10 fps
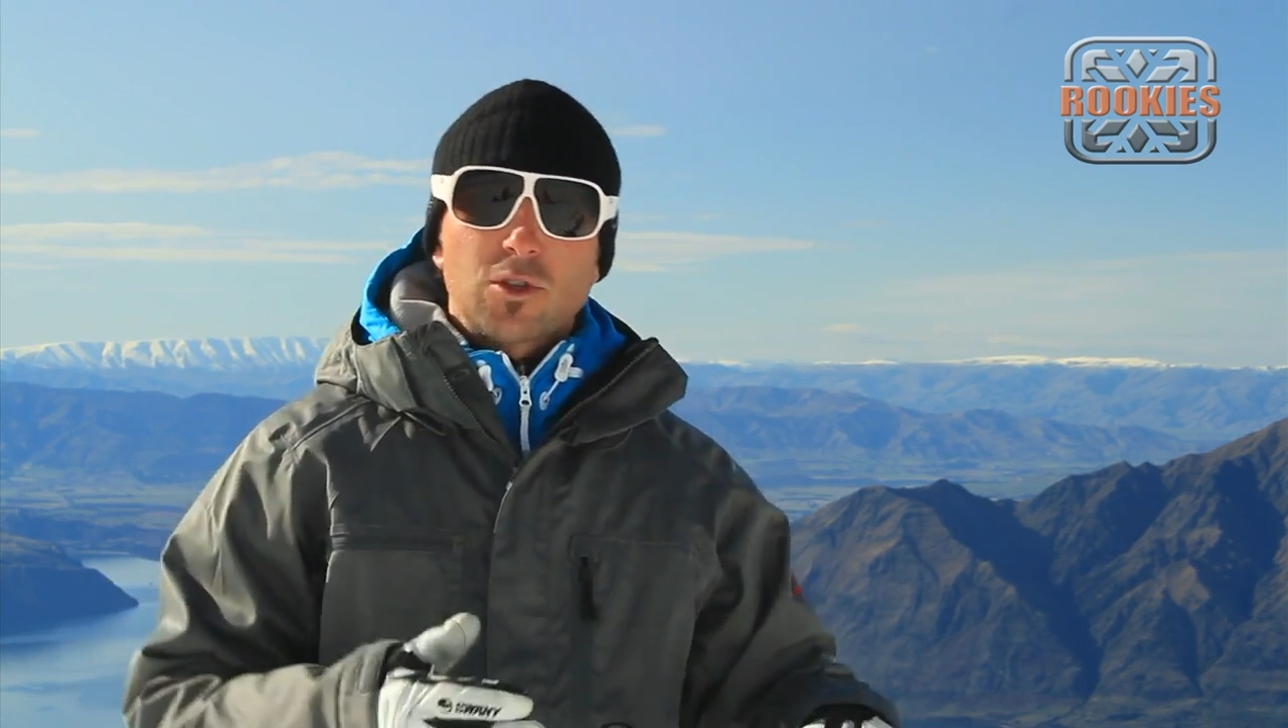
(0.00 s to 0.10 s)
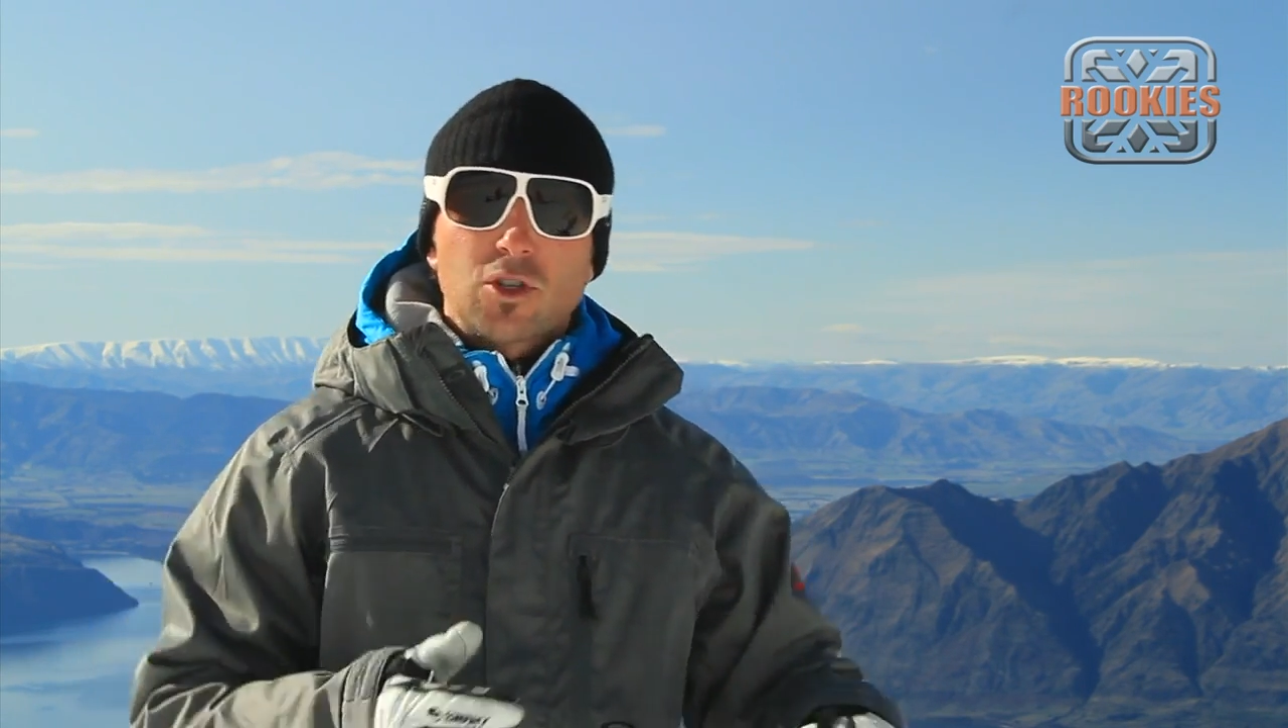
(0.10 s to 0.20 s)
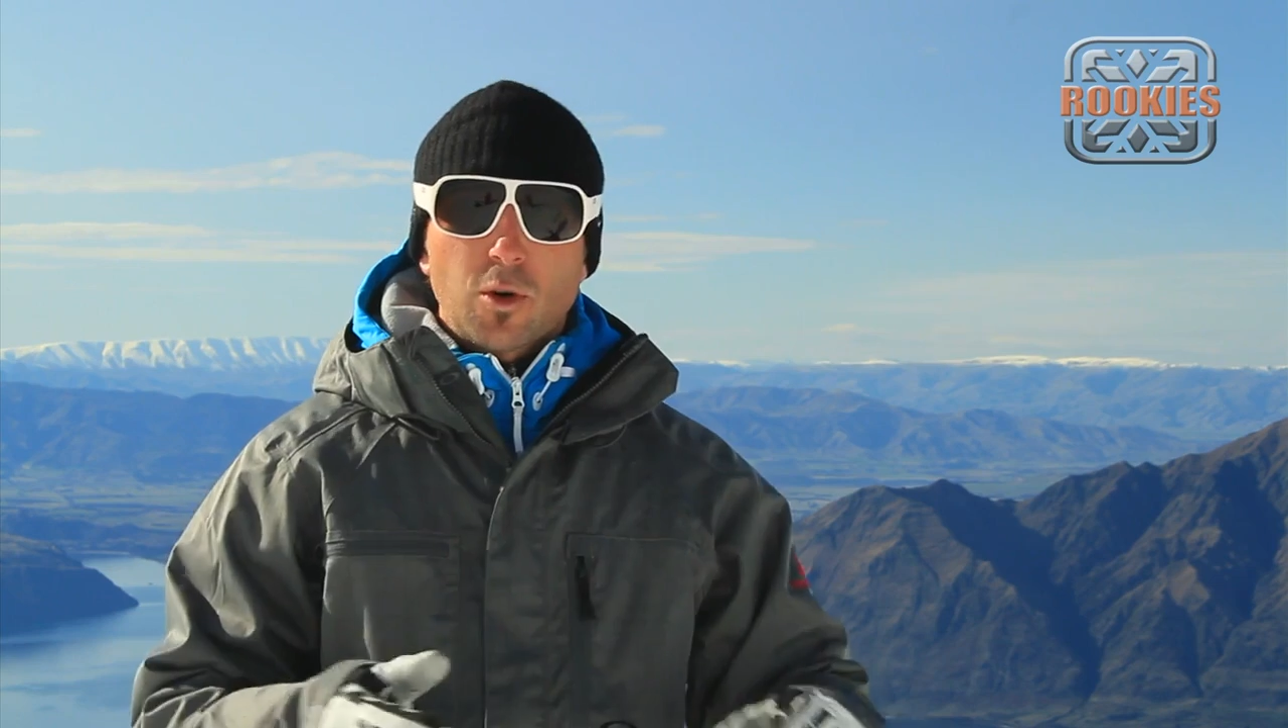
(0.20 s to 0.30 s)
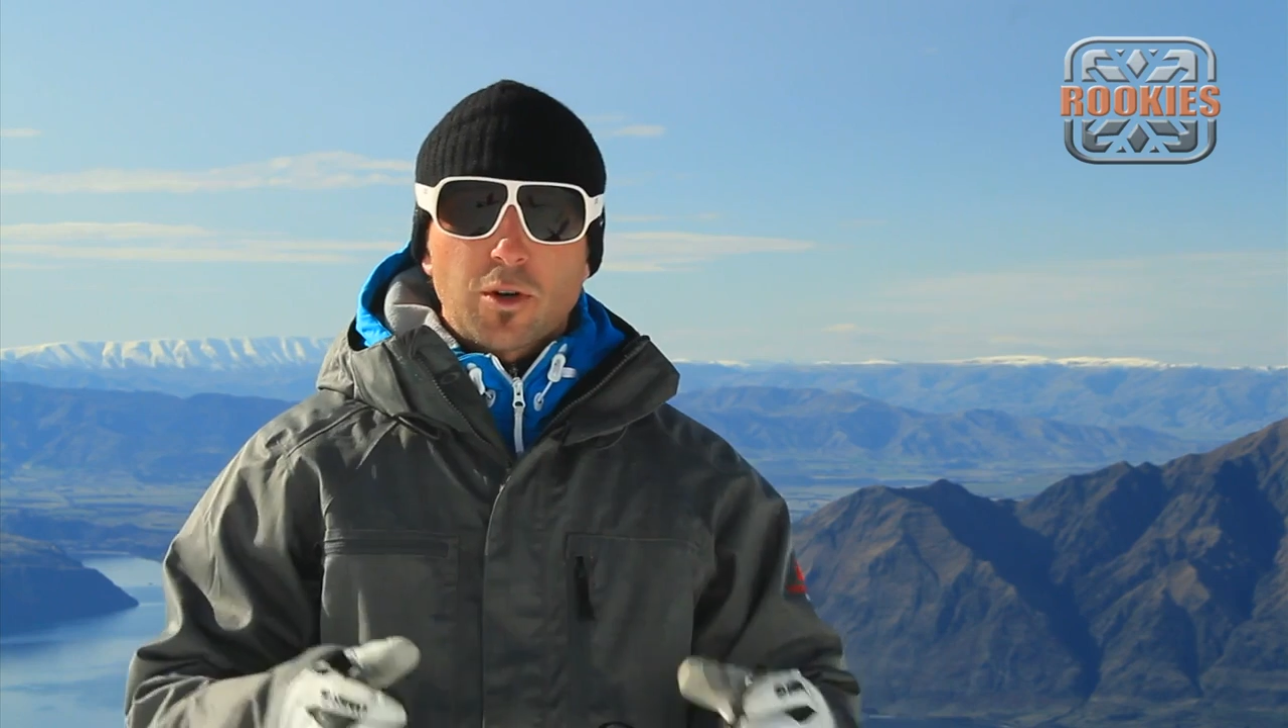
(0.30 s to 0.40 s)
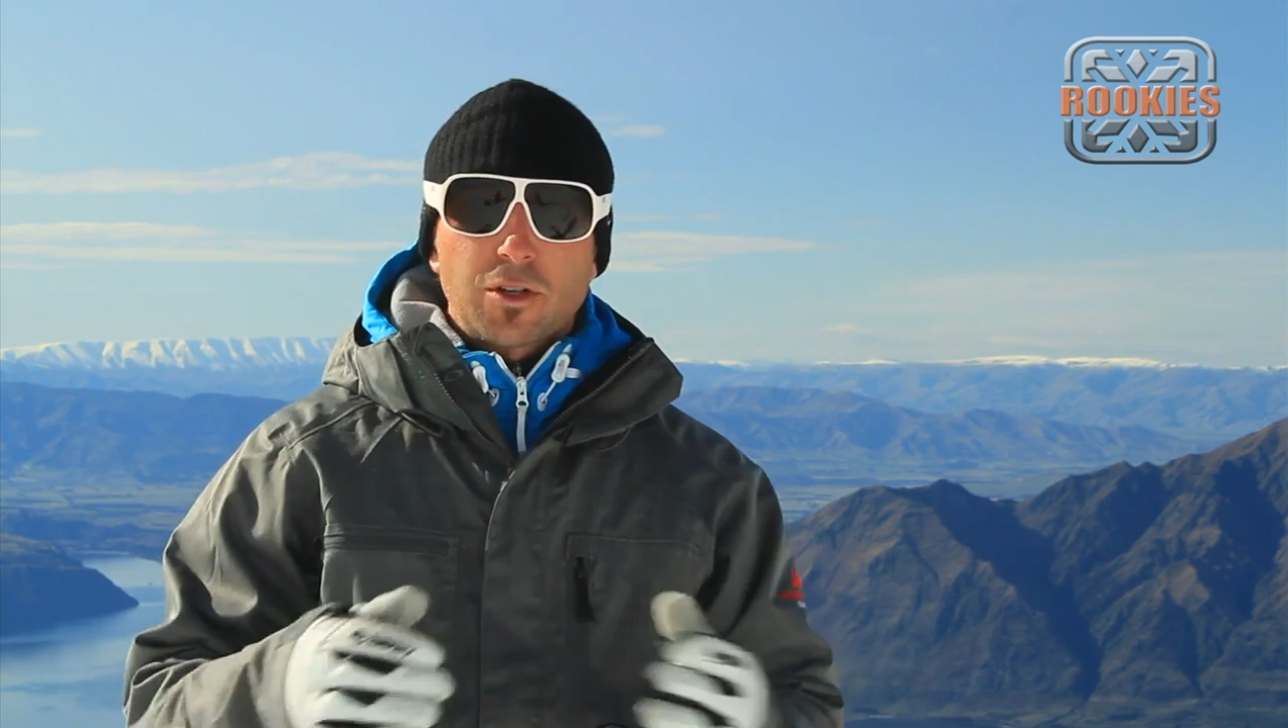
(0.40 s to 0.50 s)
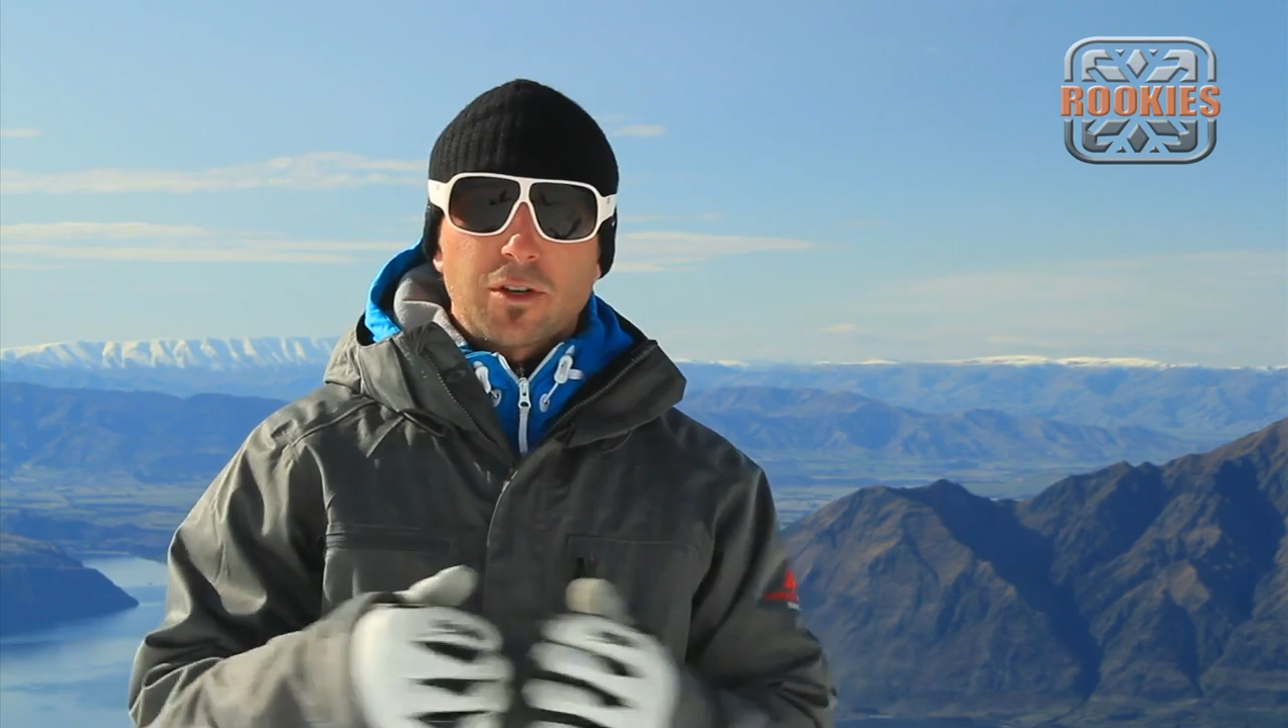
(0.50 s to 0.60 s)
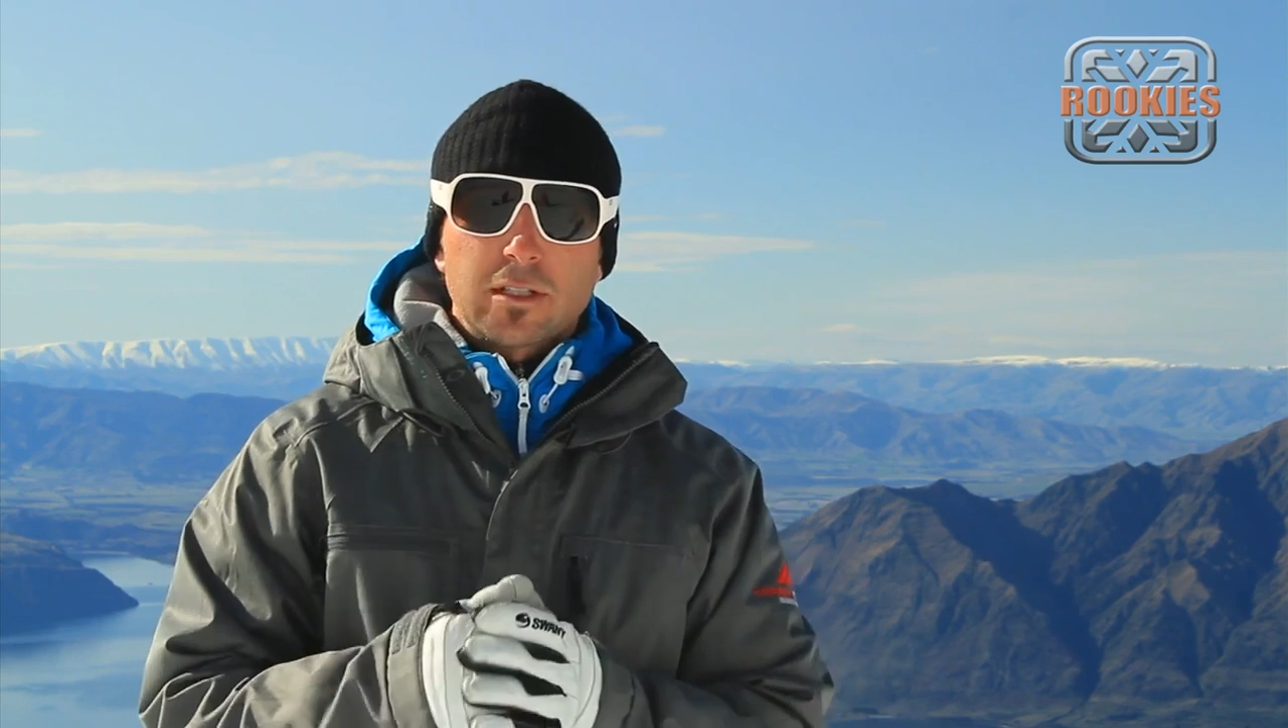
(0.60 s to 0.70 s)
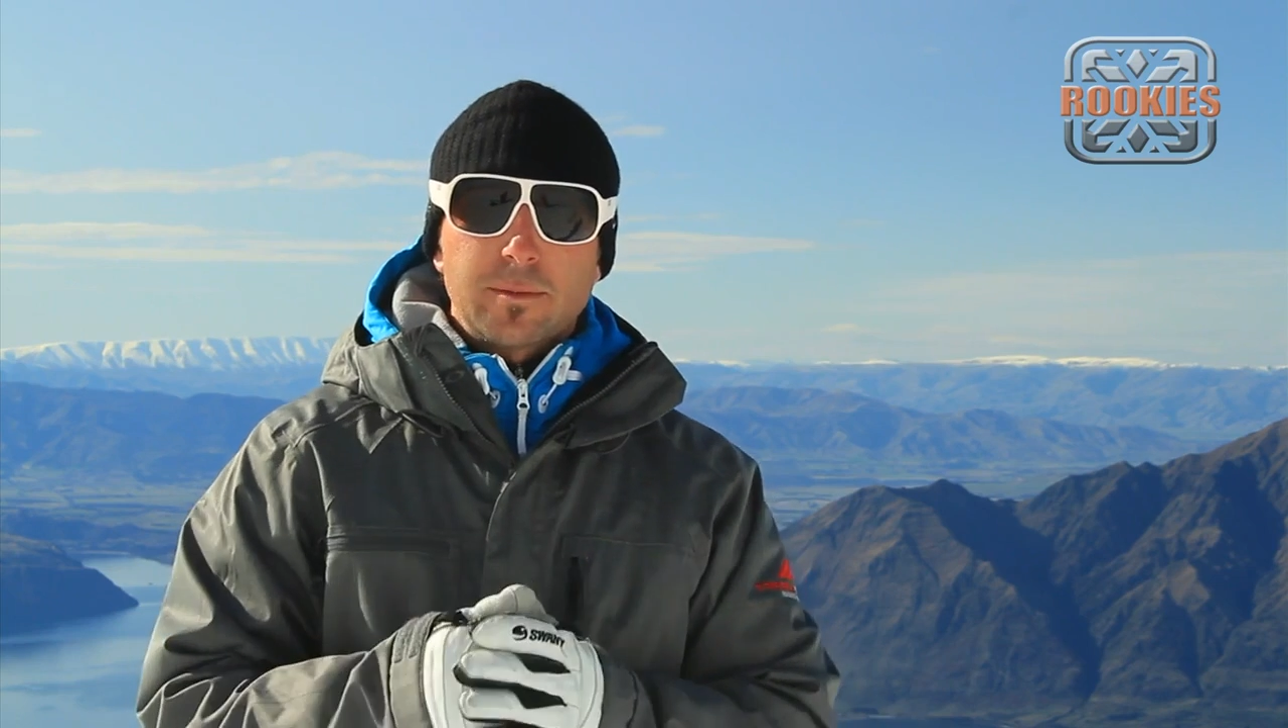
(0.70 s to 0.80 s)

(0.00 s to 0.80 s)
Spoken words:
shorter turns